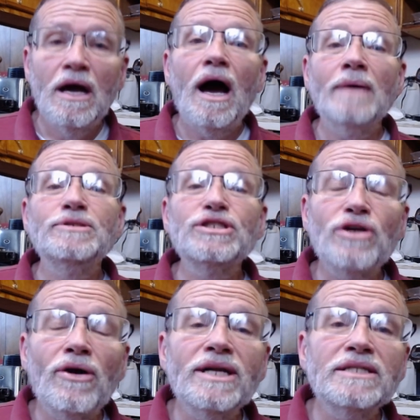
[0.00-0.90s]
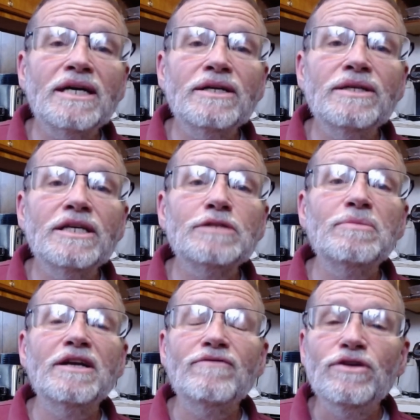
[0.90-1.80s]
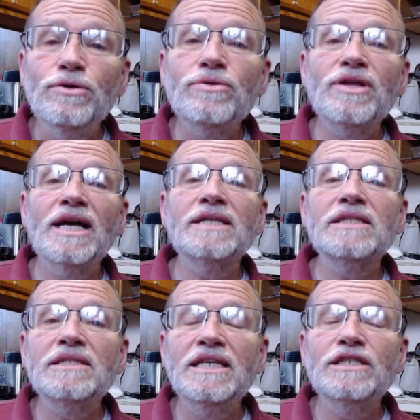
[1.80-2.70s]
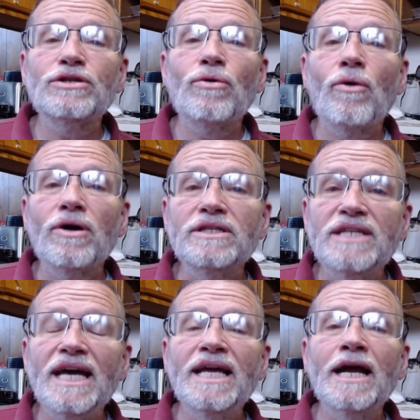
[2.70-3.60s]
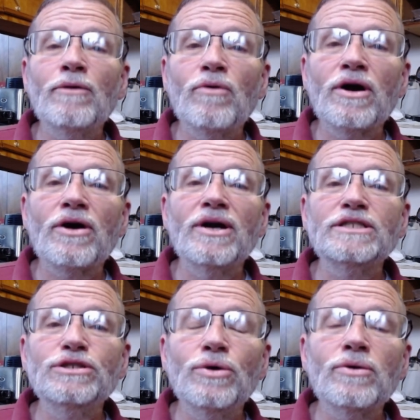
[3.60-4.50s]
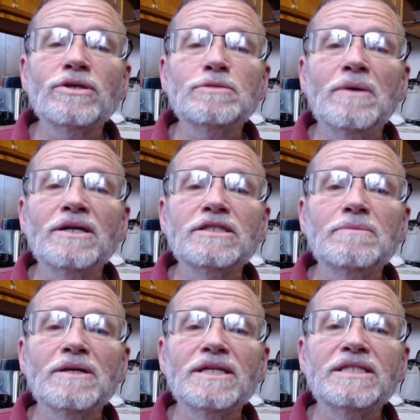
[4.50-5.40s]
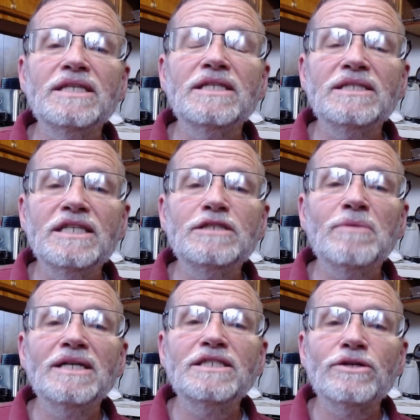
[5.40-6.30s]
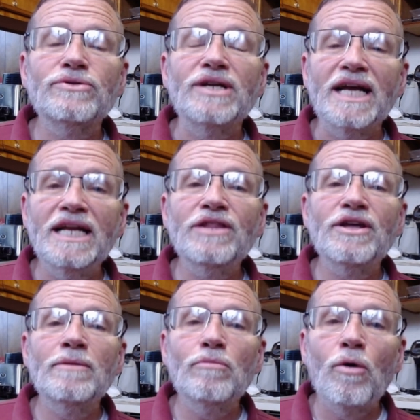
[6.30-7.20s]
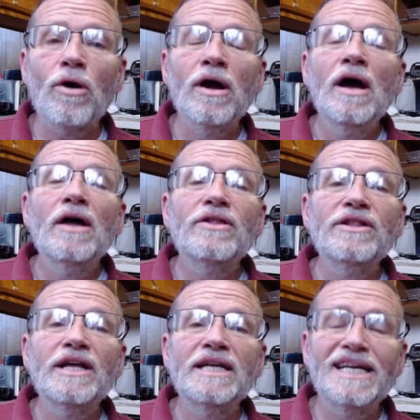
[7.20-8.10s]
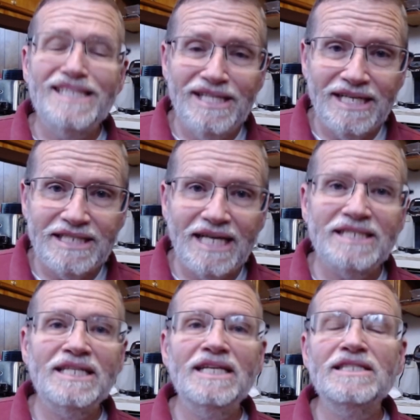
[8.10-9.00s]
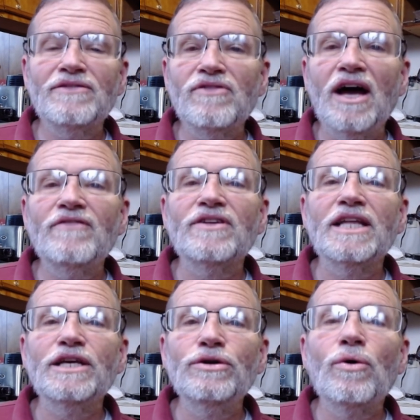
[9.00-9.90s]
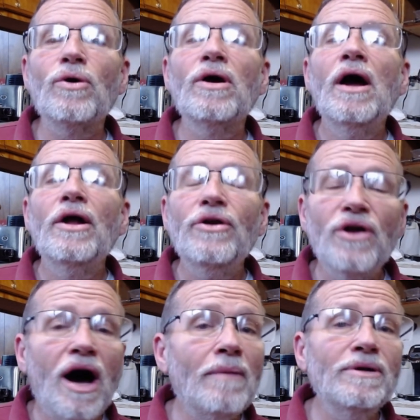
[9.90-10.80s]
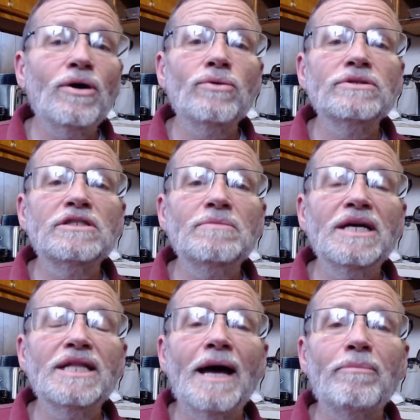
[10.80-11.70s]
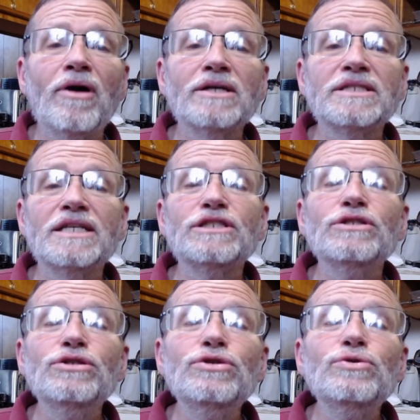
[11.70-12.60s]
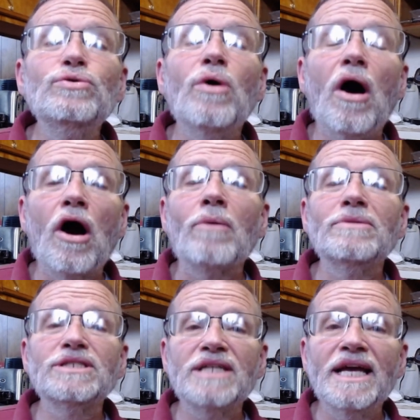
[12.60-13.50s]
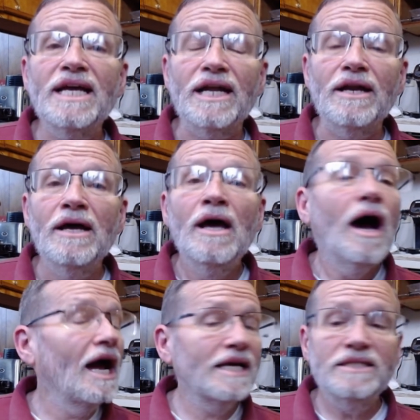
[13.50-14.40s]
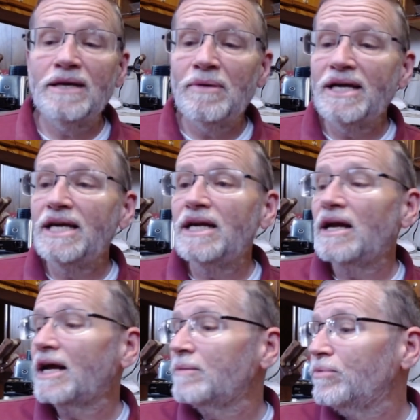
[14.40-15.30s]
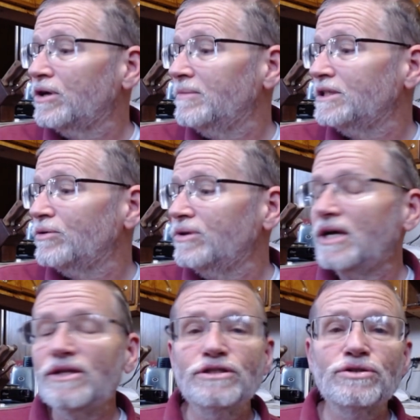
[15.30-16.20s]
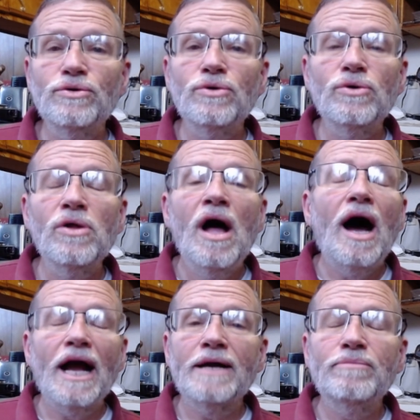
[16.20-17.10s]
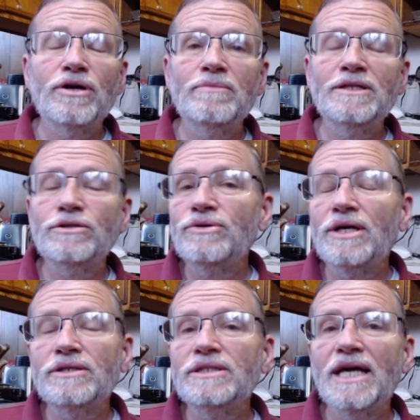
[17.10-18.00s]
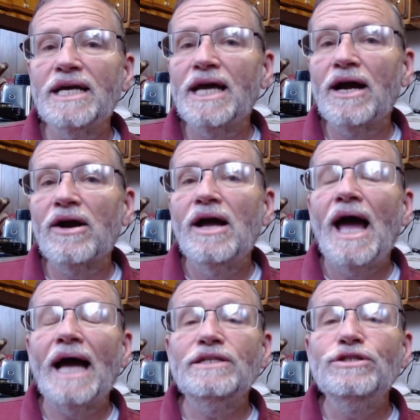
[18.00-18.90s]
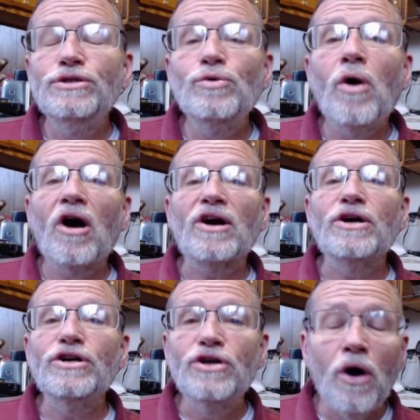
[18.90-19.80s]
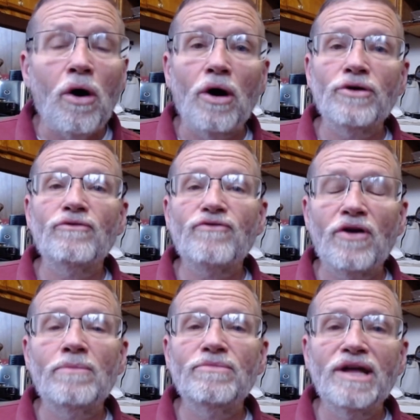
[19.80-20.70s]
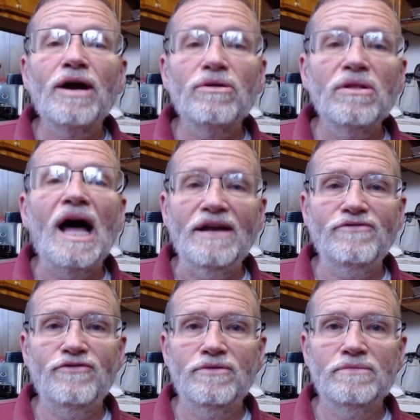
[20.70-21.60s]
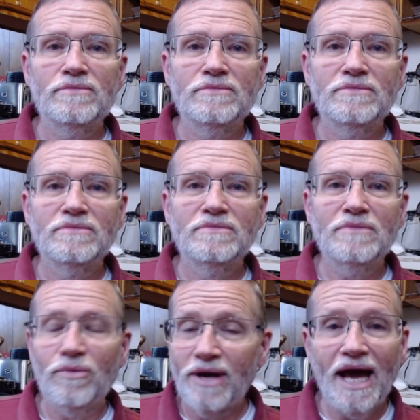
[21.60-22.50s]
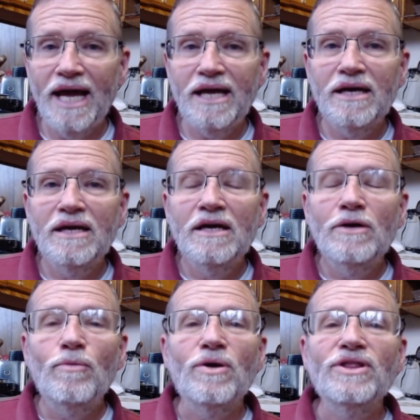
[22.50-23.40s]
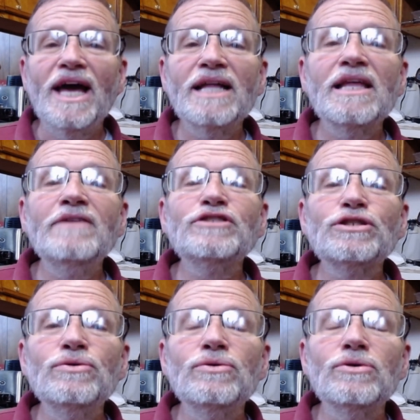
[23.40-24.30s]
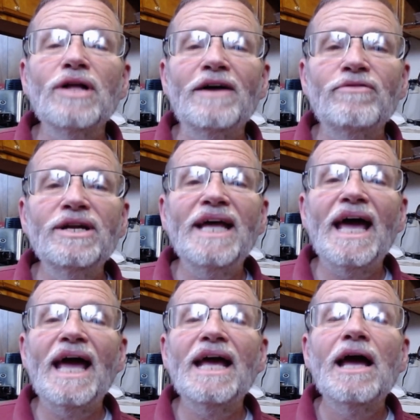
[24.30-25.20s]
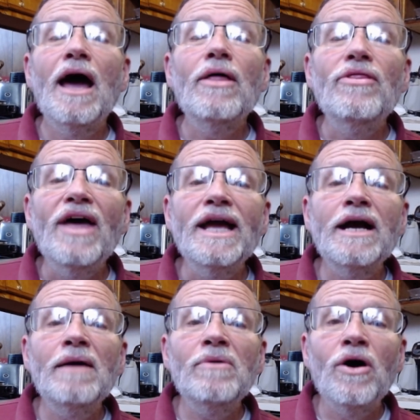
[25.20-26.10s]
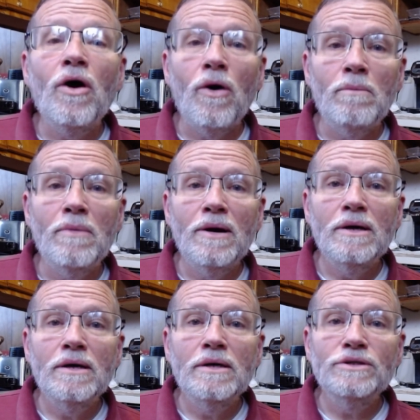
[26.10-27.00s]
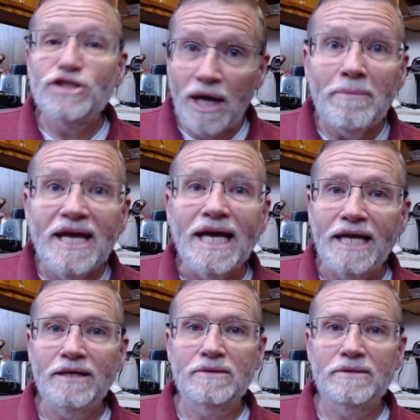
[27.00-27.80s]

I'm sorry to tell you this, but if you think as a teacher or a daycare worker it's your responsibility to teach my children anything more than the necessities of life and that you're not beholden to me in that process, you are mistaken. I can take my kid and I can put him into another school, I can put him into another daycare, and you are gone from their life. Okay? When they leave school every day, they come home to me.